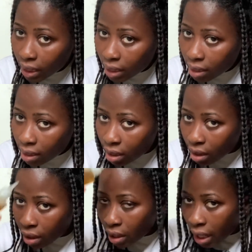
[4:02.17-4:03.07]

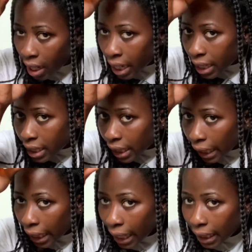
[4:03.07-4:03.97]
easier to
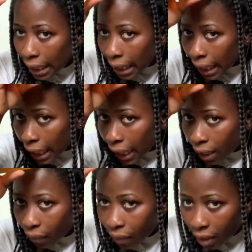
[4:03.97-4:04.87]
get
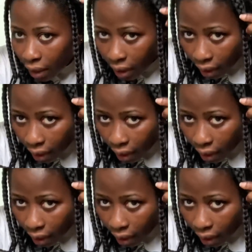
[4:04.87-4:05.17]
in